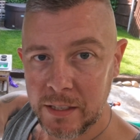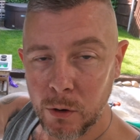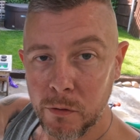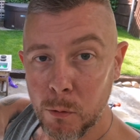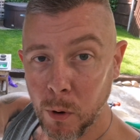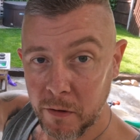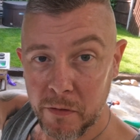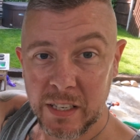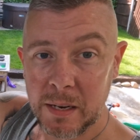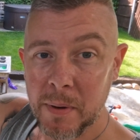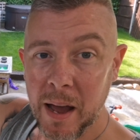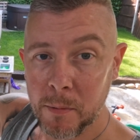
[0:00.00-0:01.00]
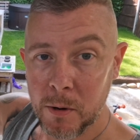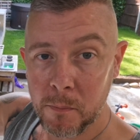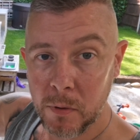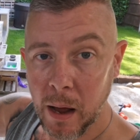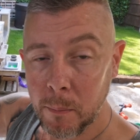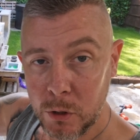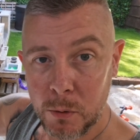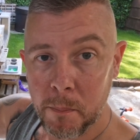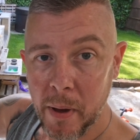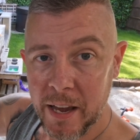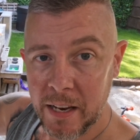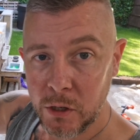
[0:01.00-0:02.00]
So if you want to visit my Amazon
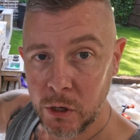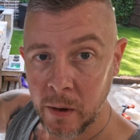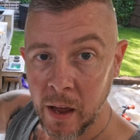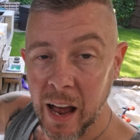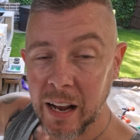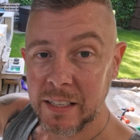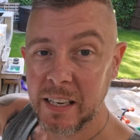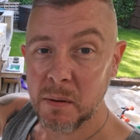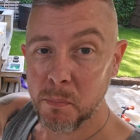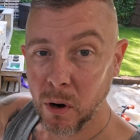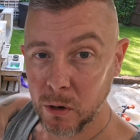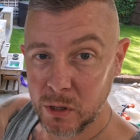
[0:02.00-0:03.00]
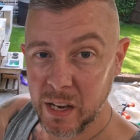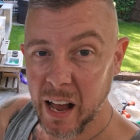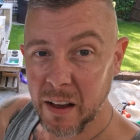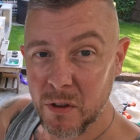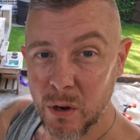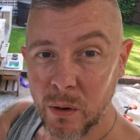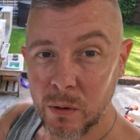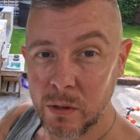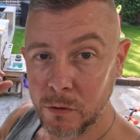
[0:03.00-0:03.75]
page and see the products that I've used,